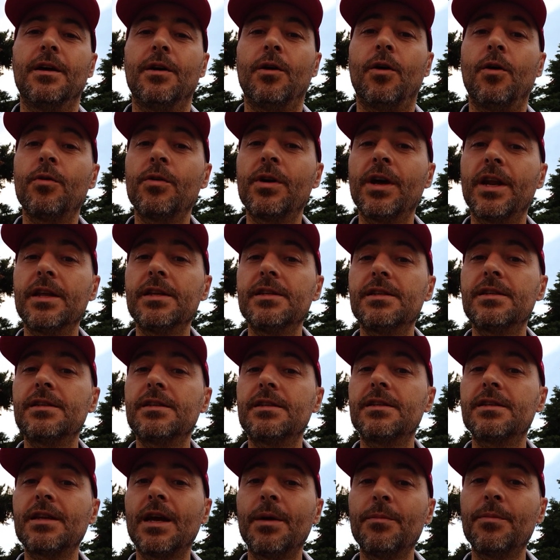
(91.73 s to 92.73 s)
organizing
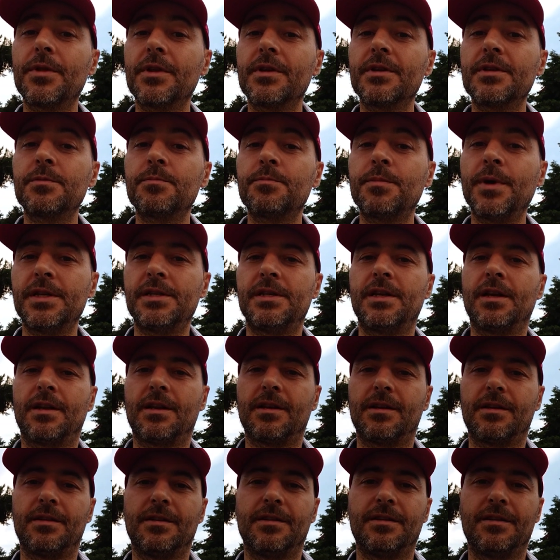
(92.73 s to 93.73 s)
something special
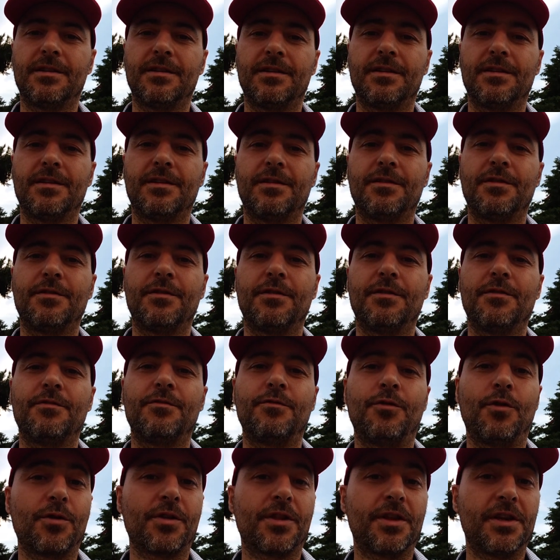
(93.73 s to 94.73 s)

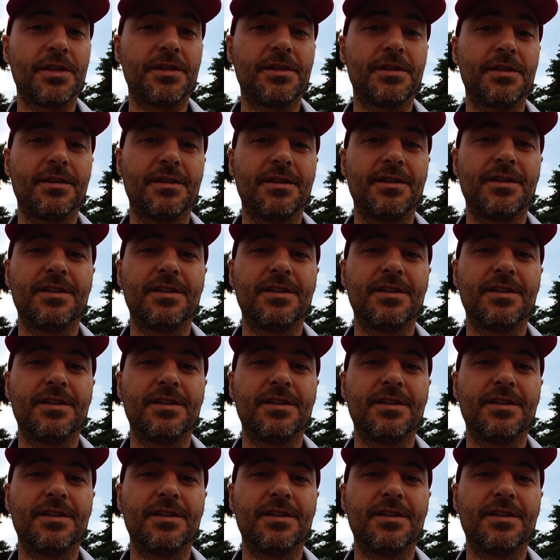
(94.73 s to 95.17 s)
for this